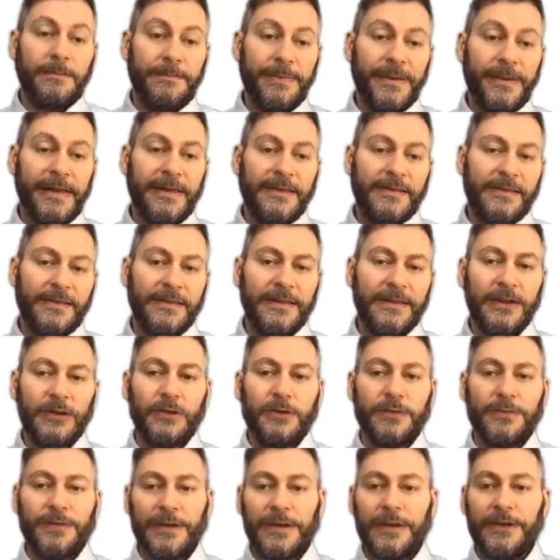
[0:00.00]
B and C
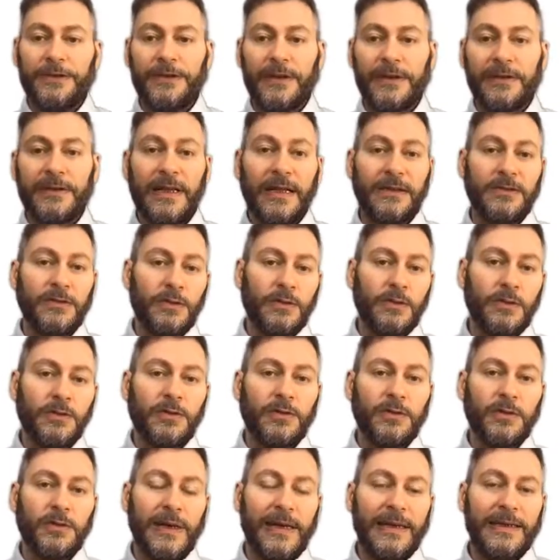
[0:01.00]
to finish, and that's
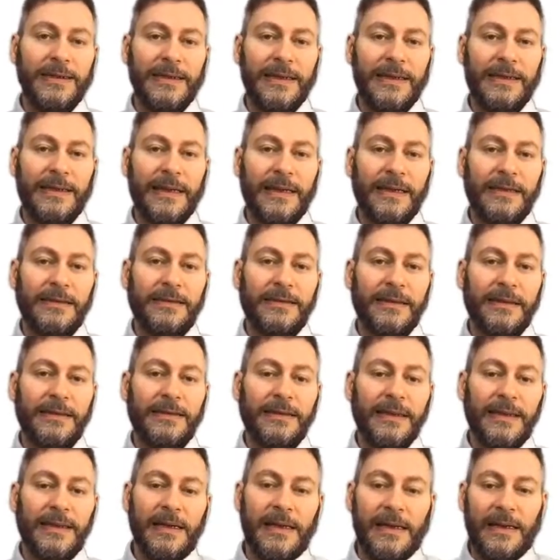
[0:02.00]
also
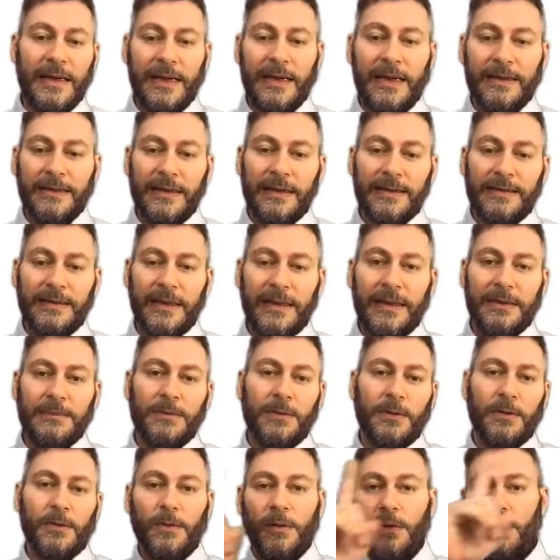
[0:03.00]
indicated in the
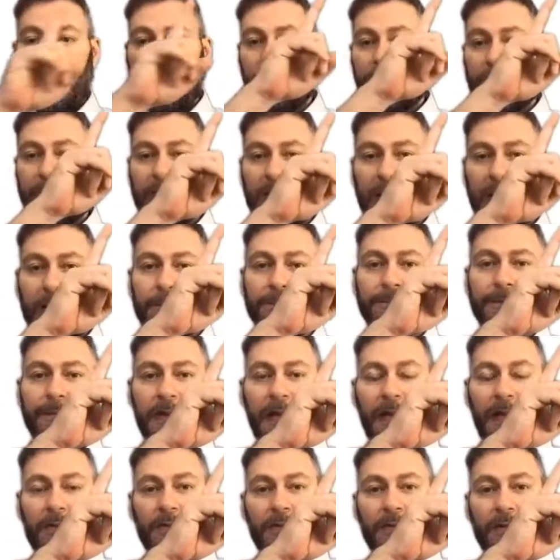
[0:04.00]
table over there.
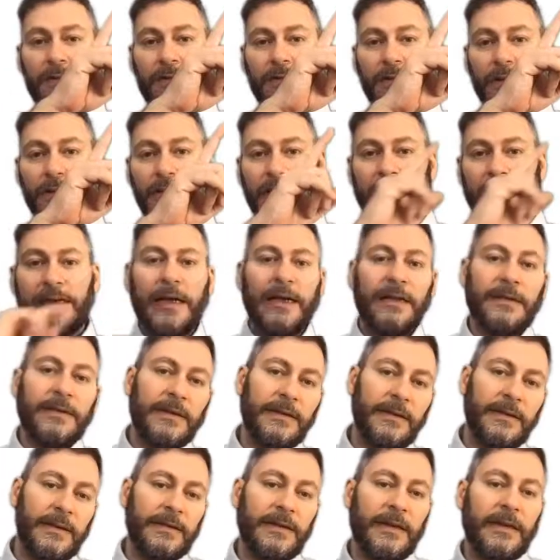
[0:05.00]
Yeah, so it's
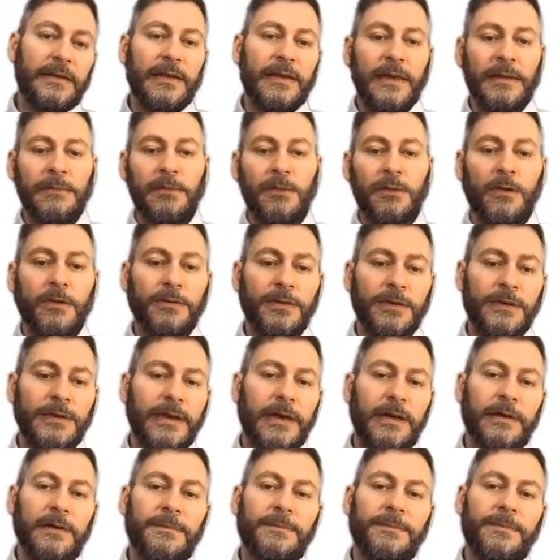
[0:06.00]
indicated in the table over
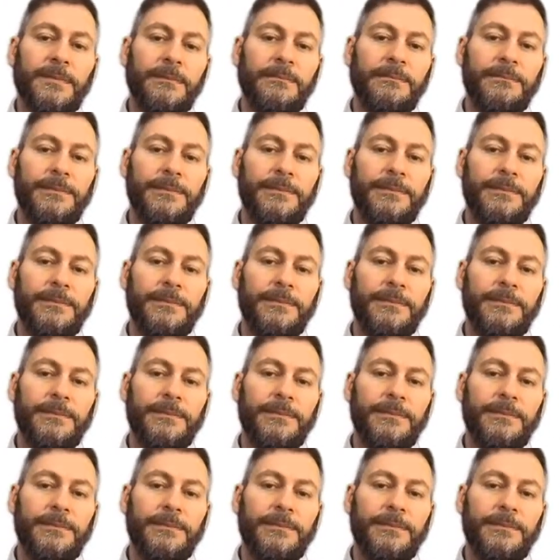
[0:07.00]
there.